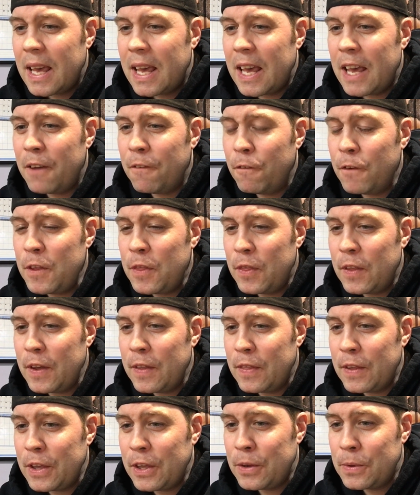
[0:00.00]

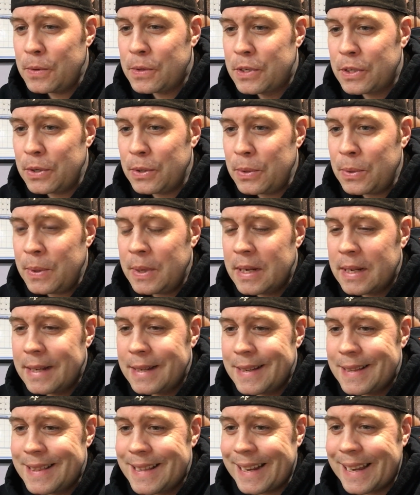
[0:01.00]
Everything that you do
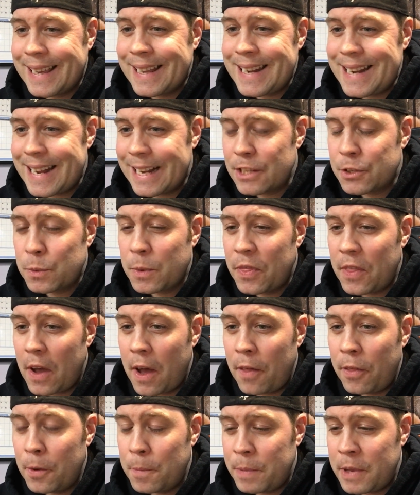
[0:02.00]
that connects with
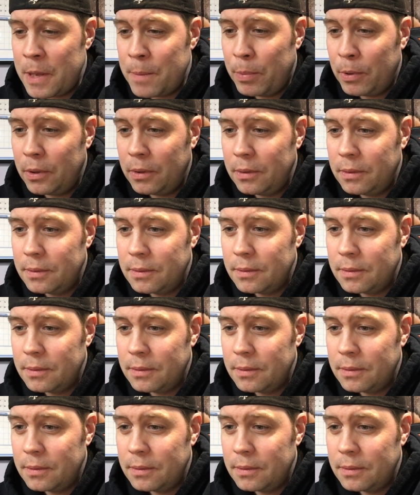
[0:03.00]
other people